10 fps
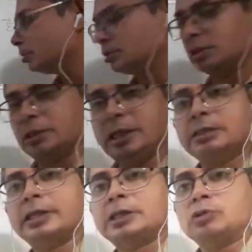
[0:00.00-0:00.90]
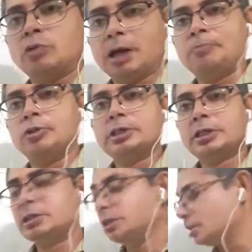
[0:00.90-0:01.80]
the thing that you are
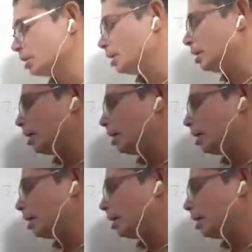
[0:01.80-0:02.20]
projecting,